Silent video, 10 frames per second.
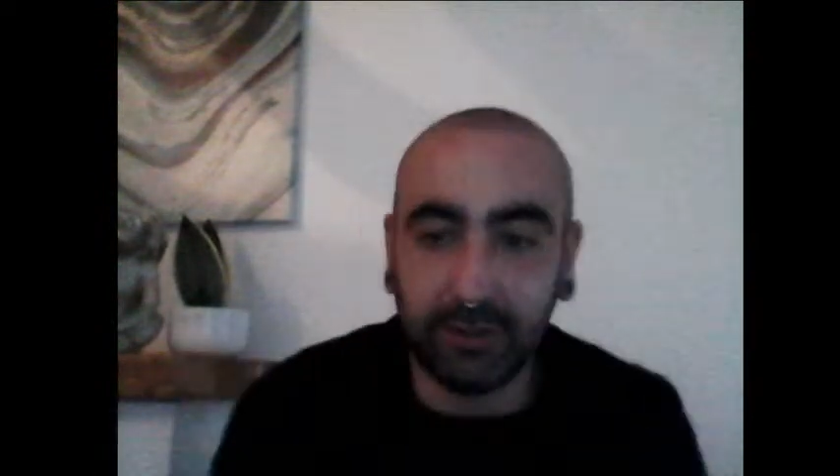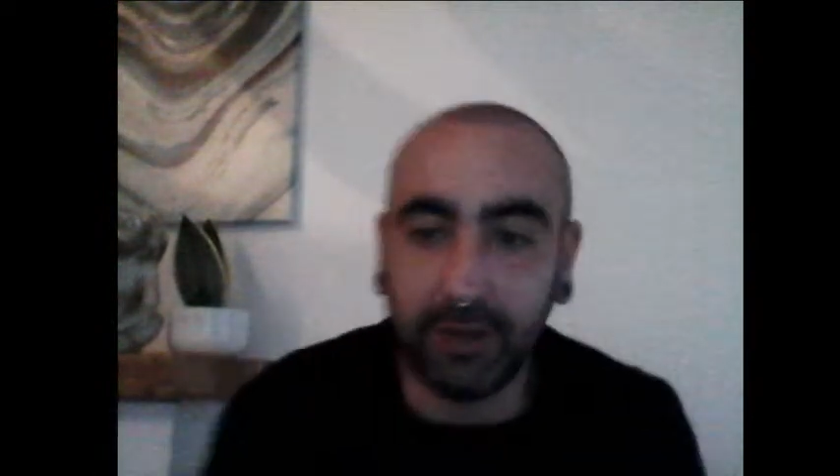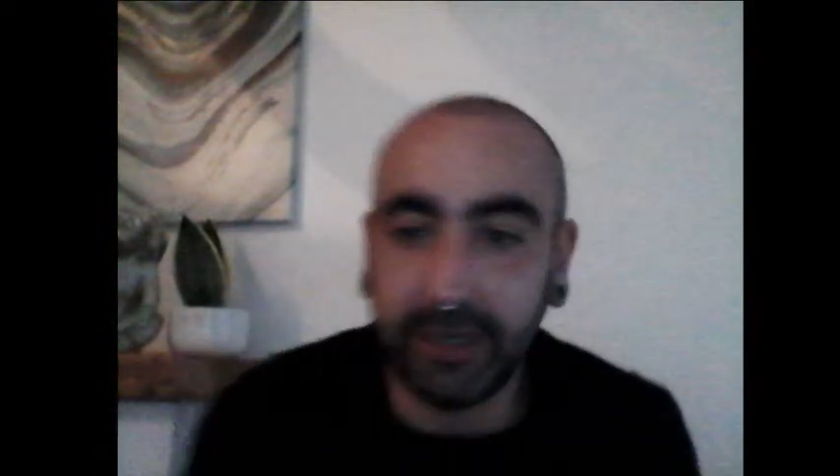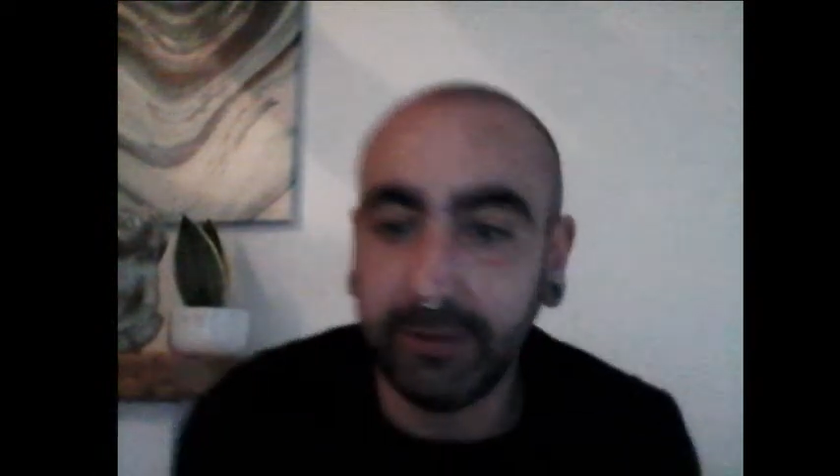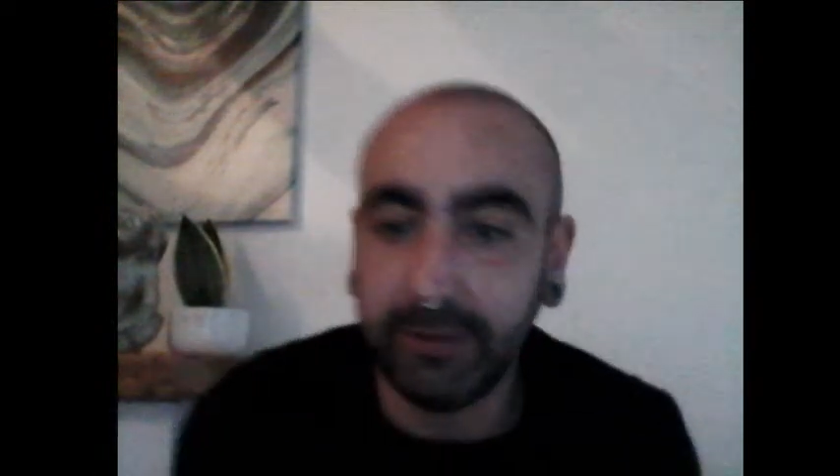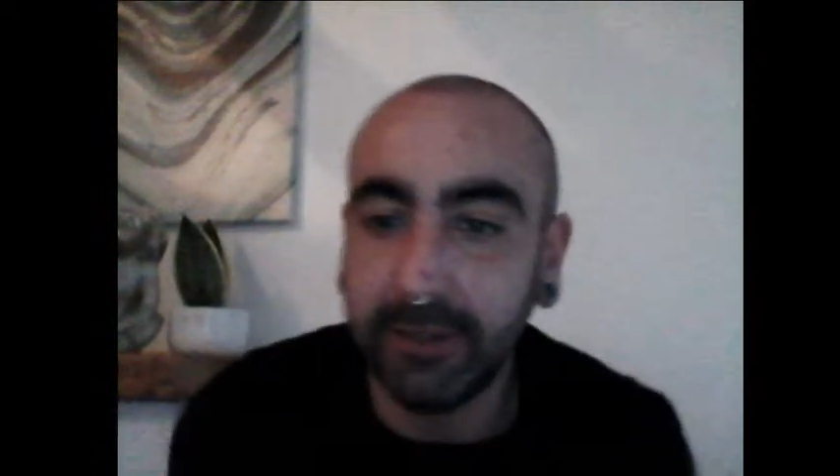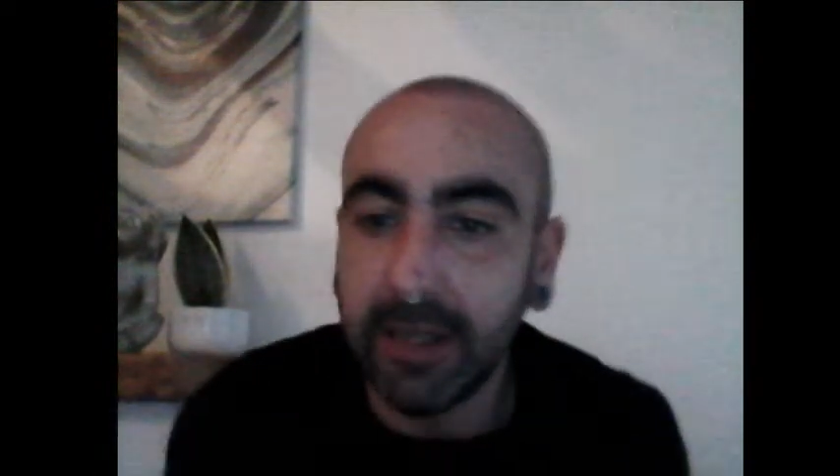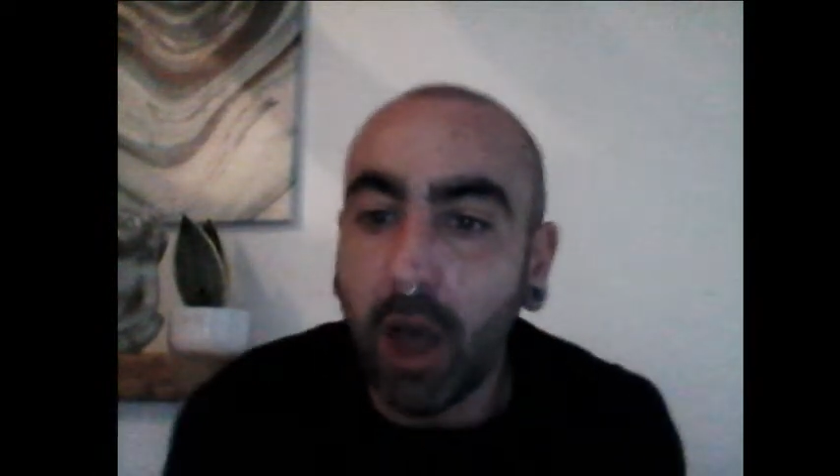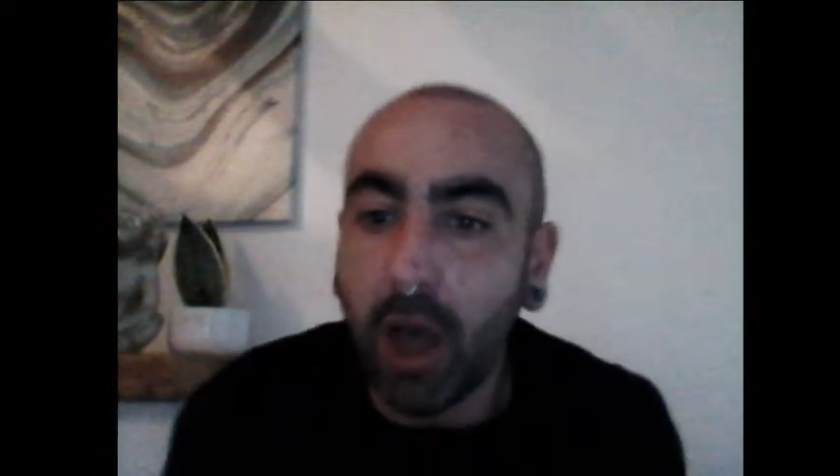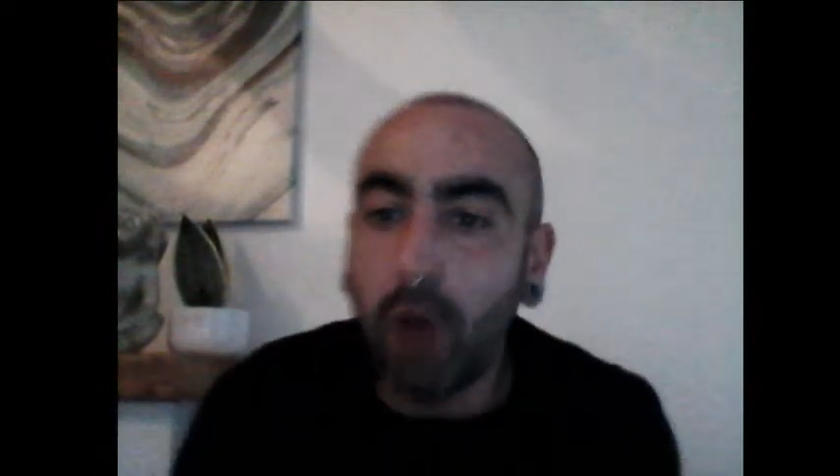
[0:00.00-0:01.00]
on here.
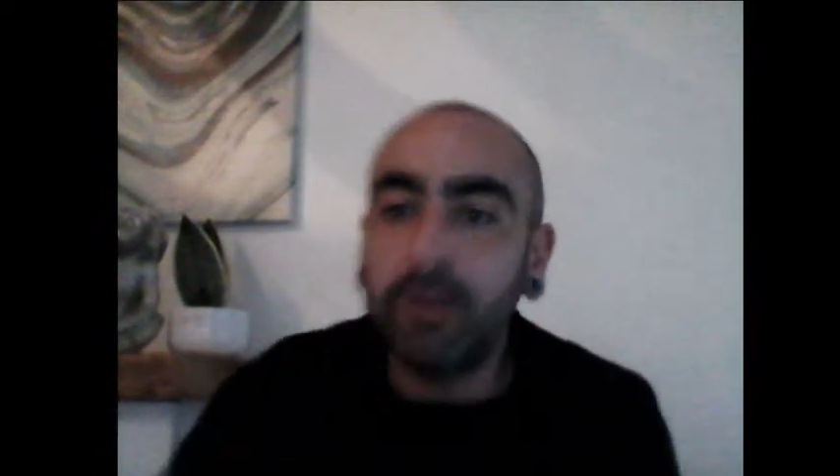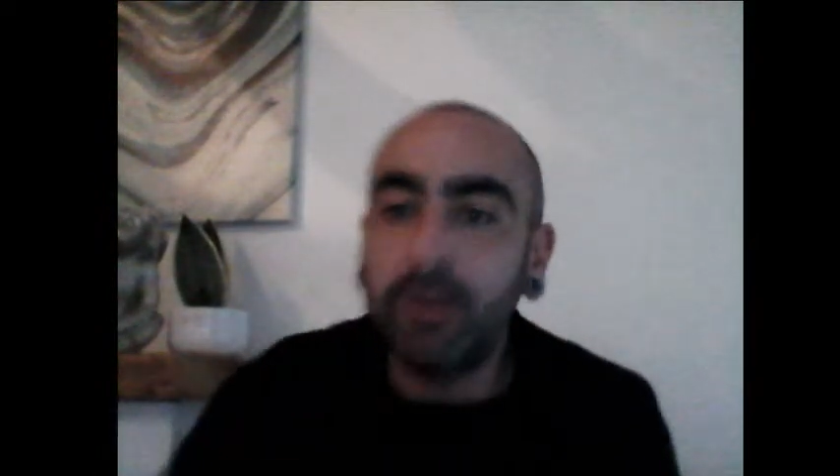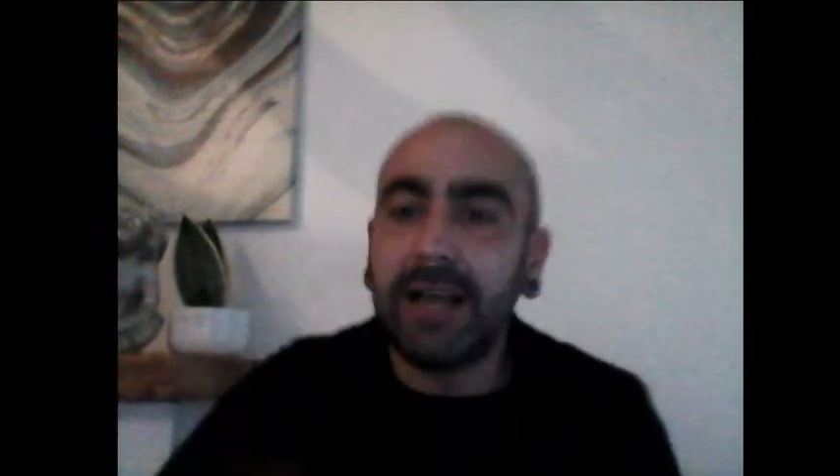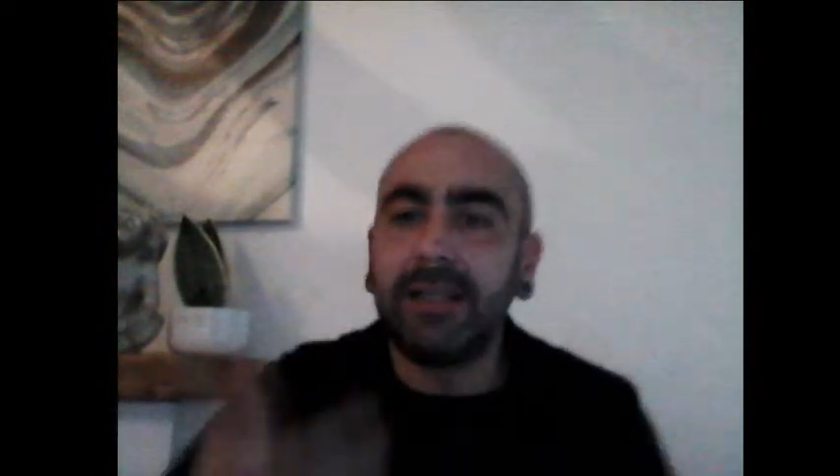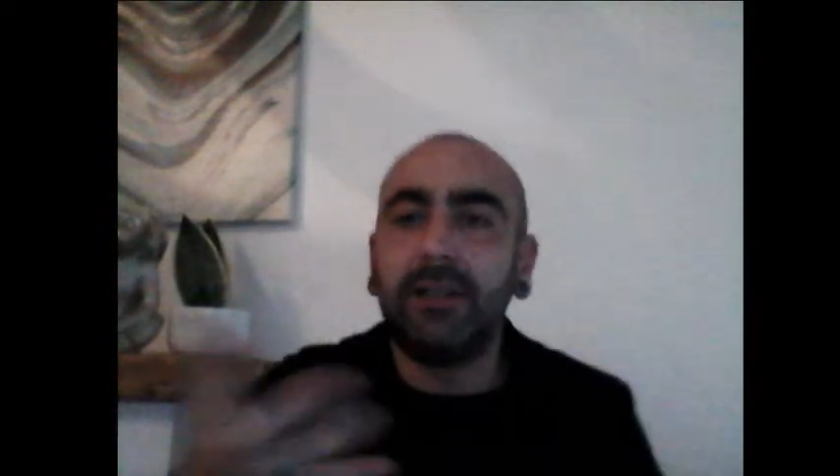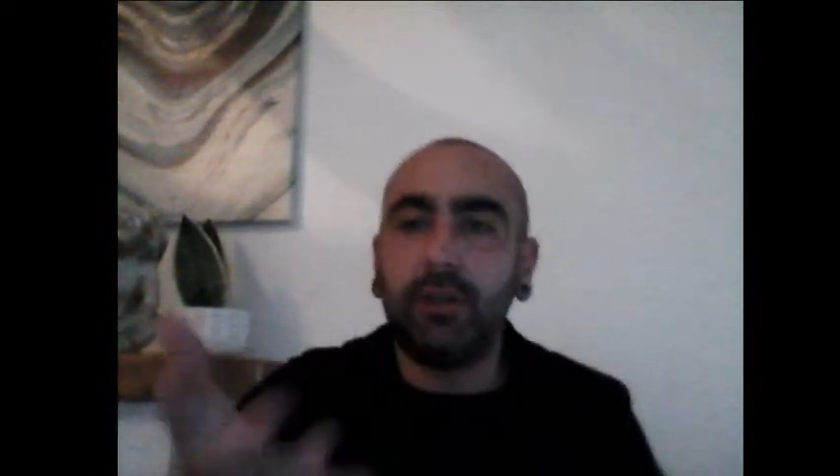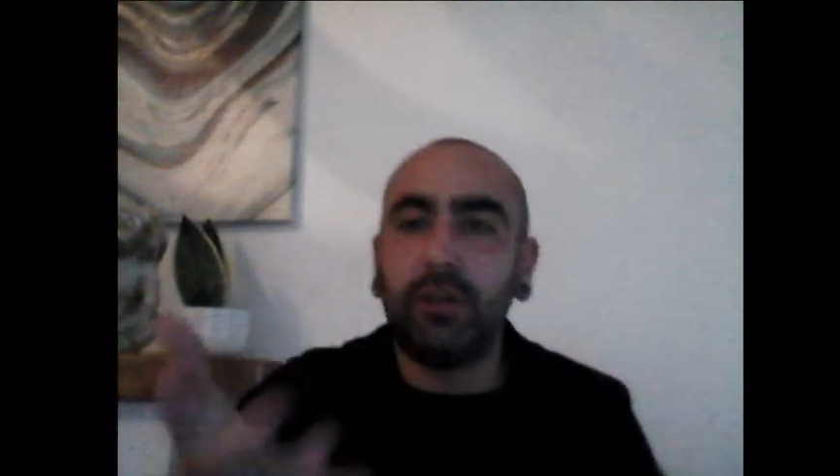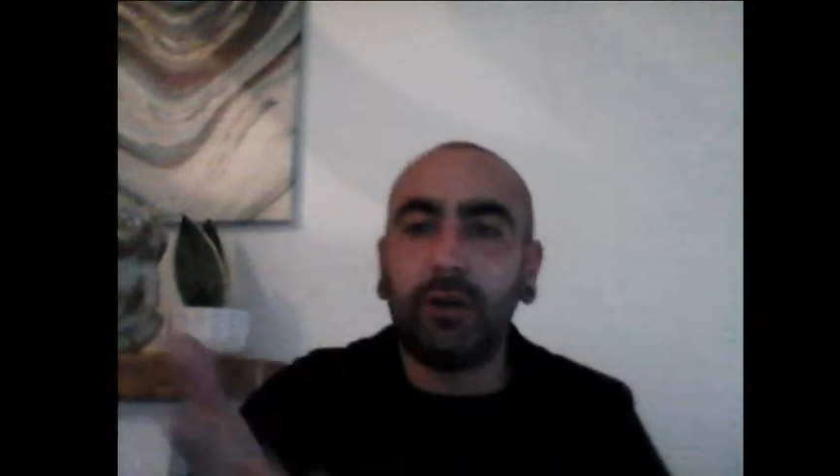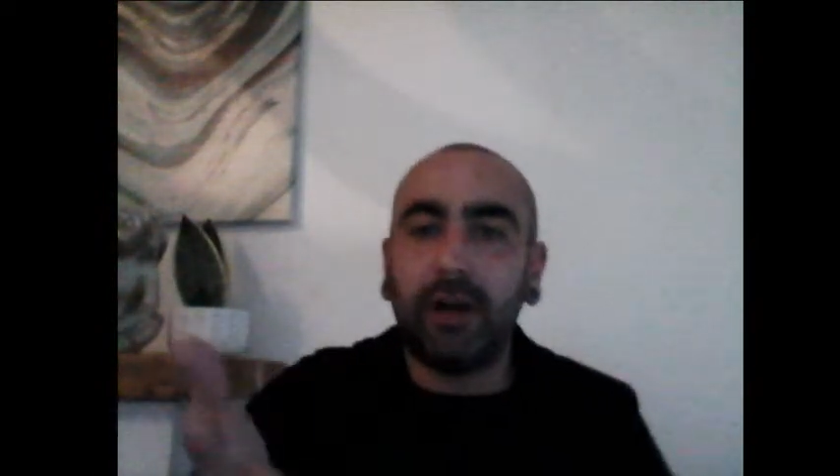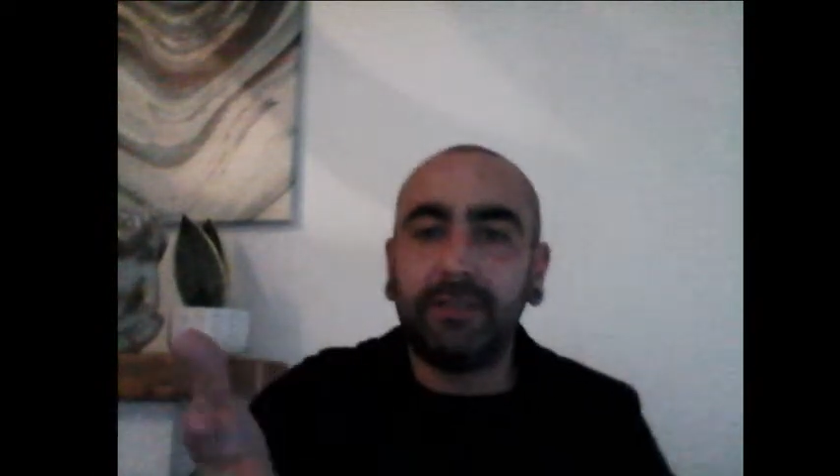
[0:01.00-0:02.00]
Oh, Nicola,
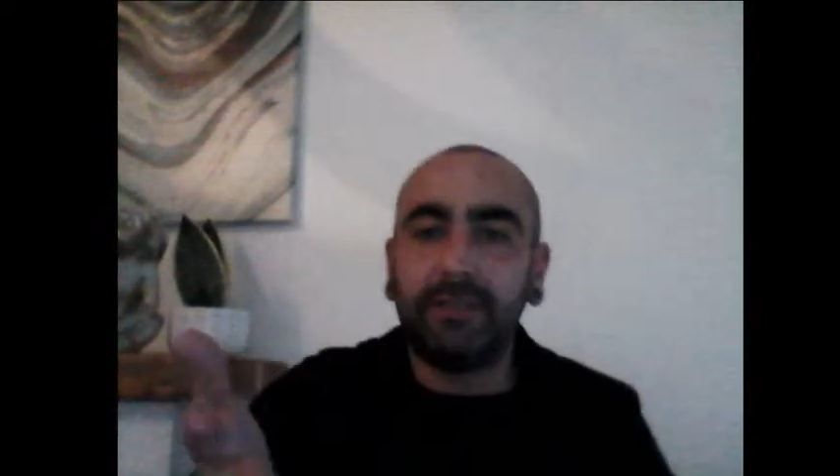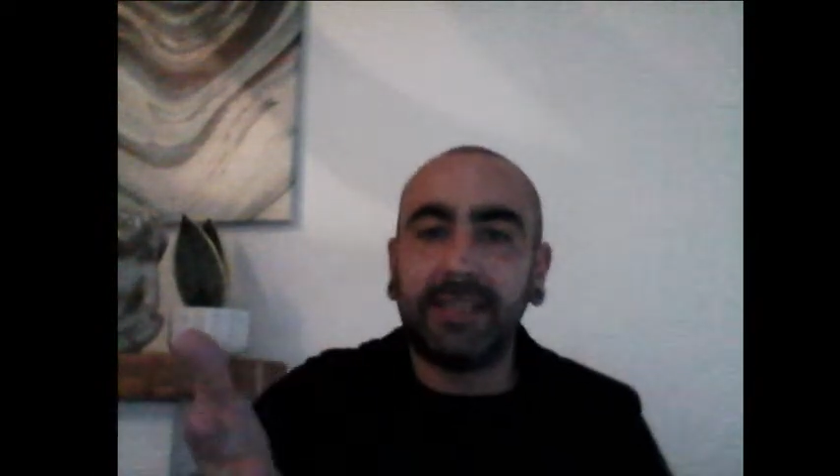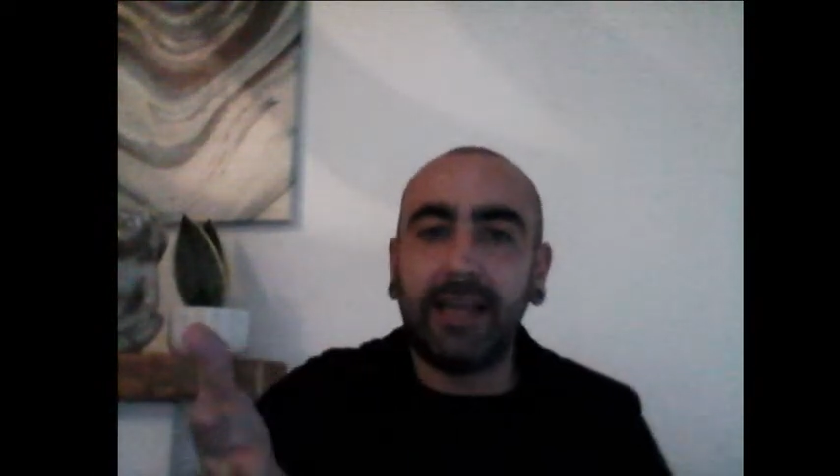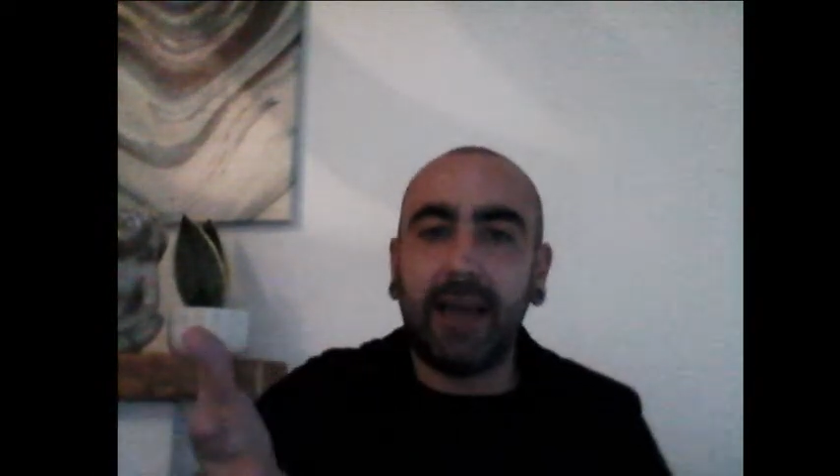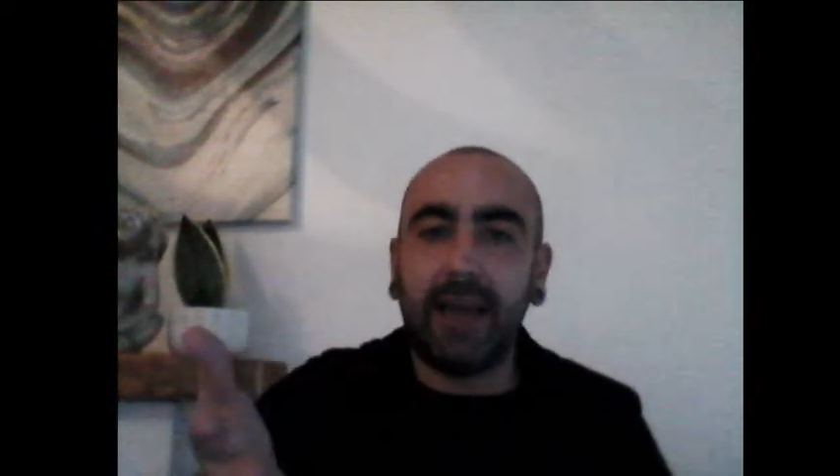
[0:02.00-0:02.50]
you're obviously,